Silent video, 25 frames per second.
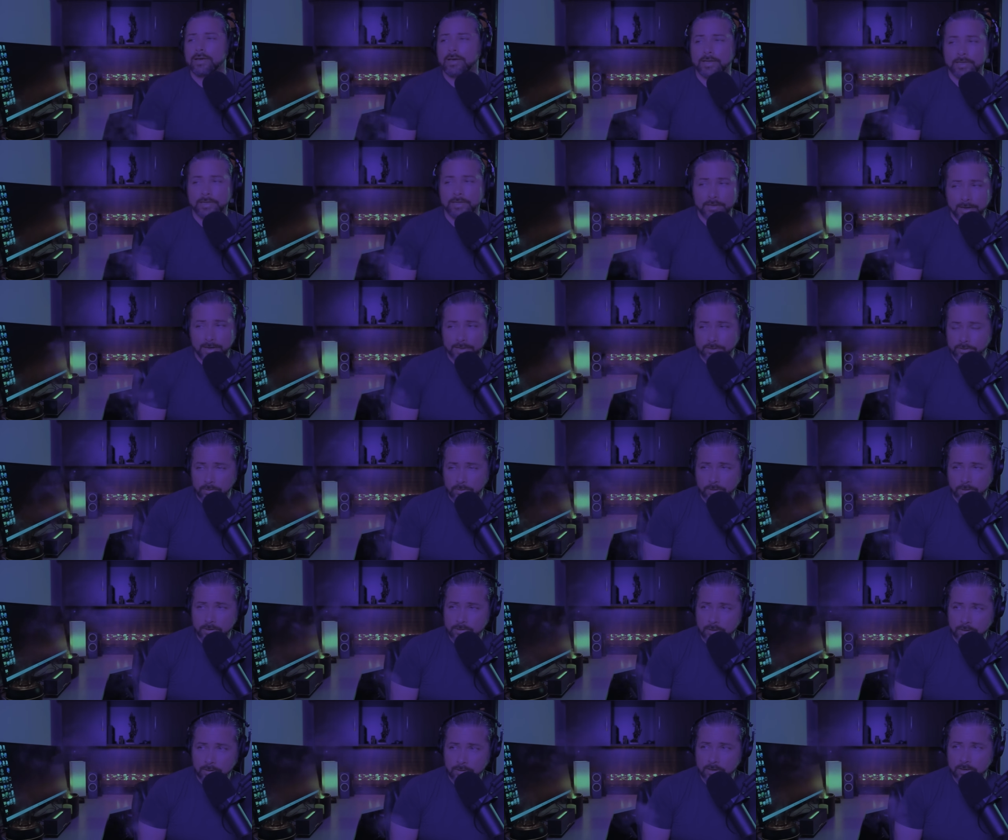And you guys are
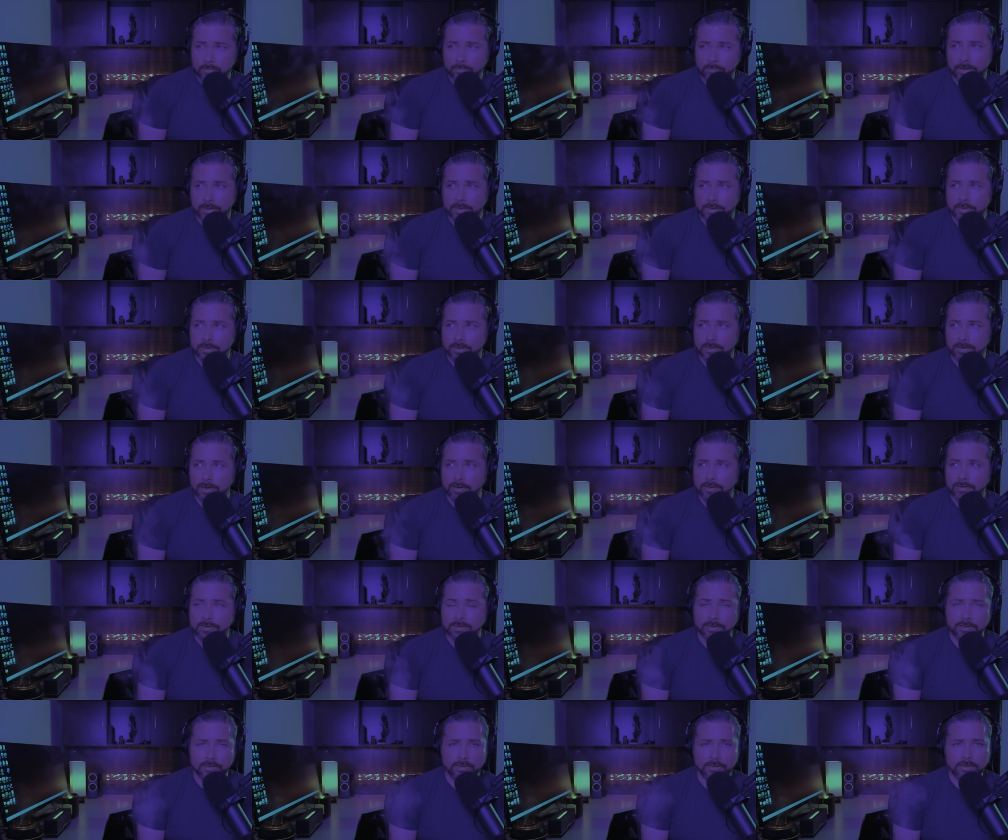already talking about this. And
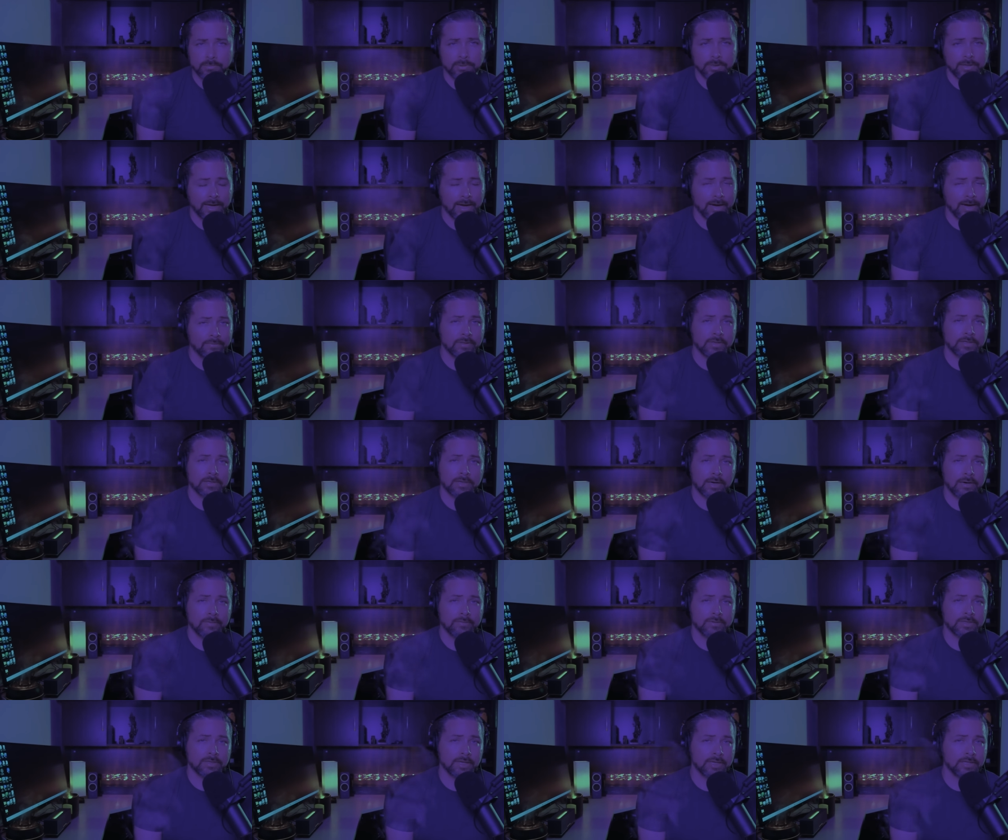honestly, you should be having this
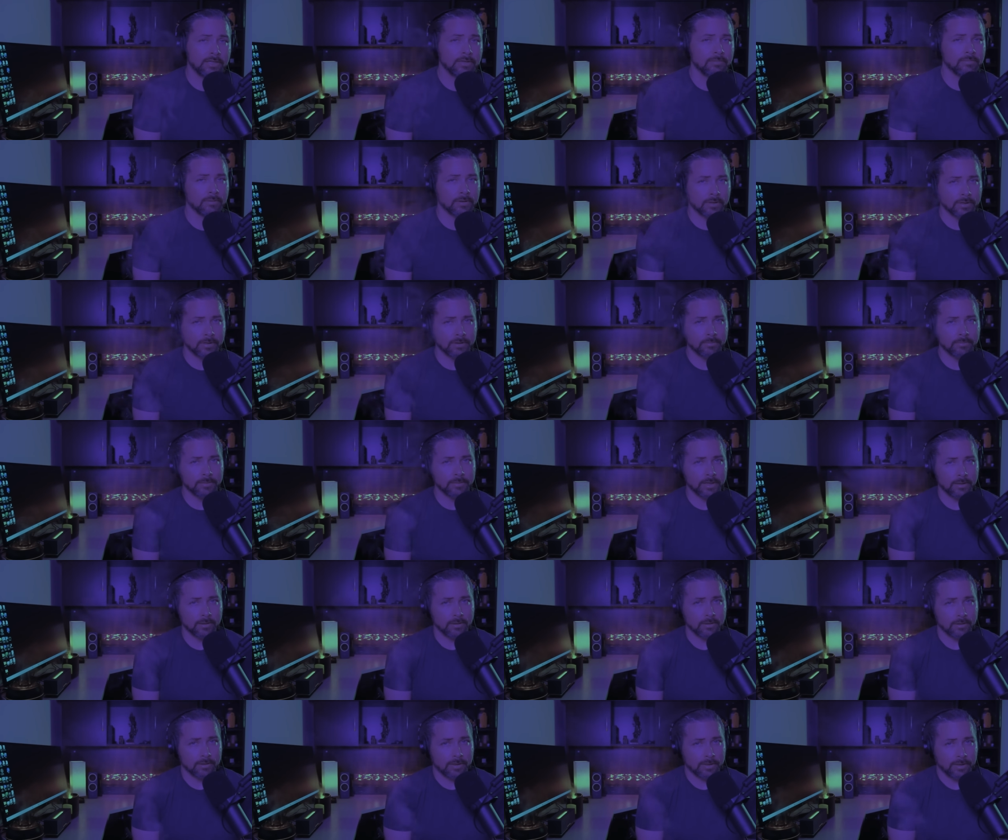conversation with him
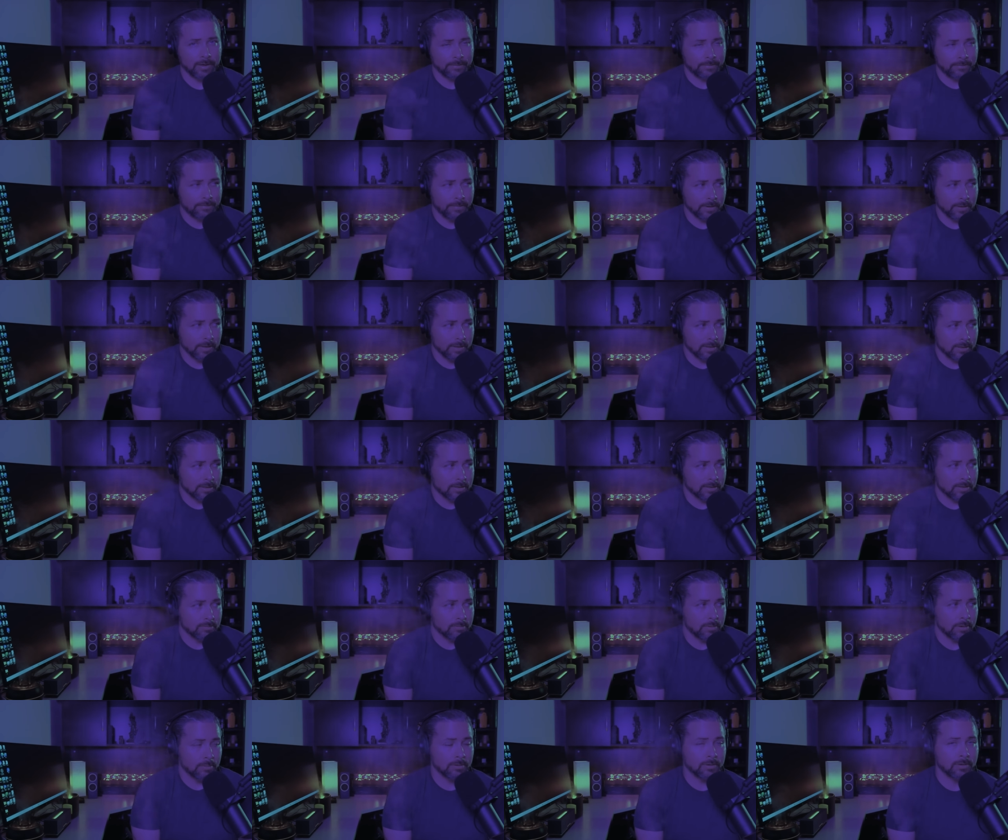that look, that I feel like
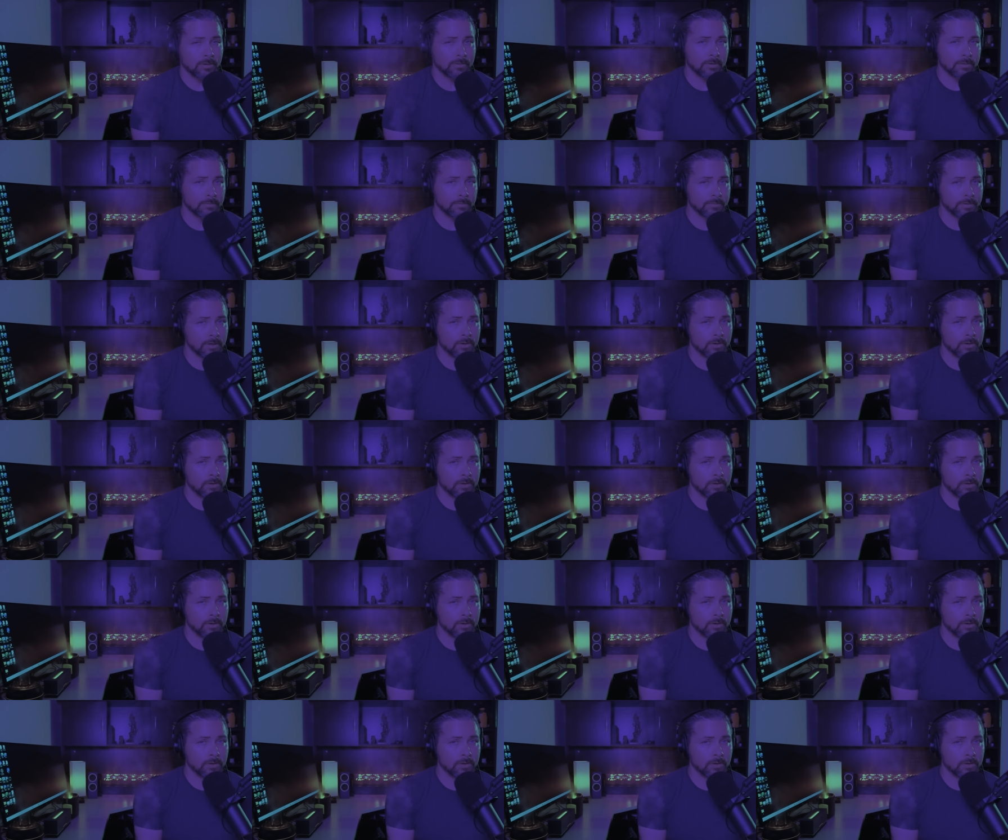this is where we're going.